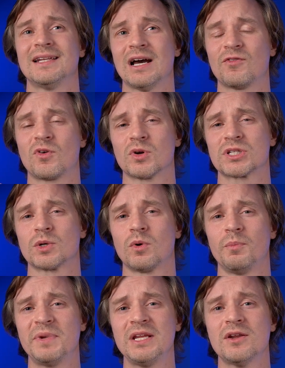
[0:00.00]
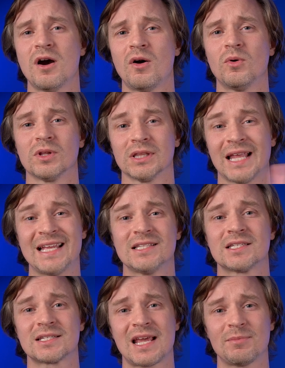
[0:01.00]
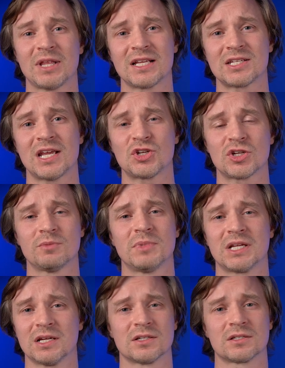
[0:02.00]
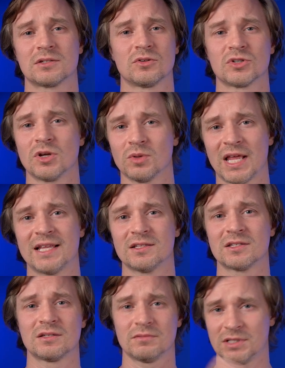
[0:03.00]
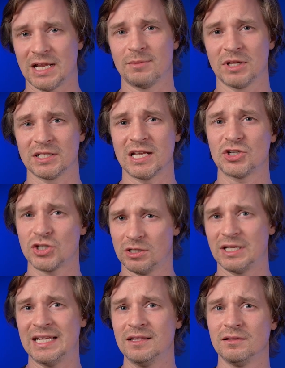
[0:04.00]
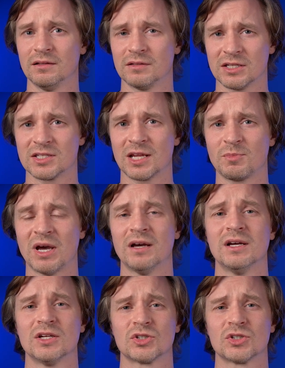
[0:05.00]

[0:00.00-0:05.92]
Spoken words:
Now, of course, there will be no lens stabilization because there's no lens stabilization in the Sigma,